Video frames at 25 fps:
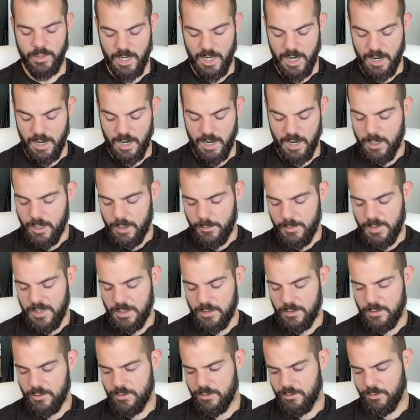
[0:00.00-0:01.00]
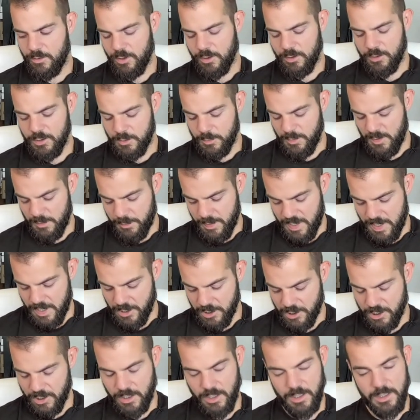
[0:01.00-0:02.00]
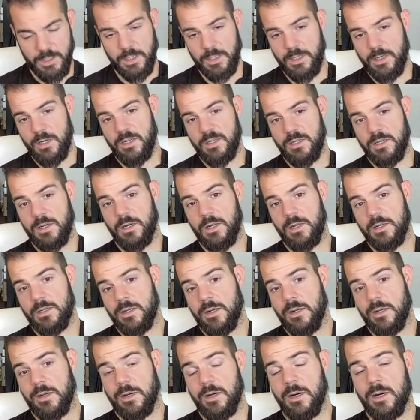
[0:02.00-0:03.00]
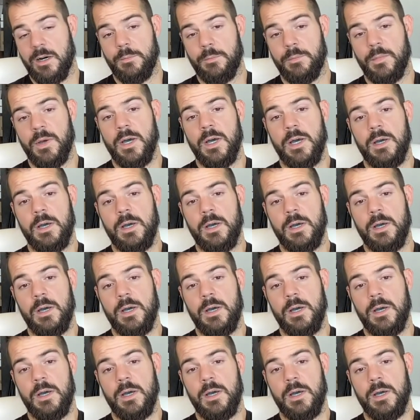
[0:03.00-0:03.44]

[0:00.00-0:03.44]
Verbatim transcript: really have, I mean, look, just be patient because it, it's gonna, it's gonna come.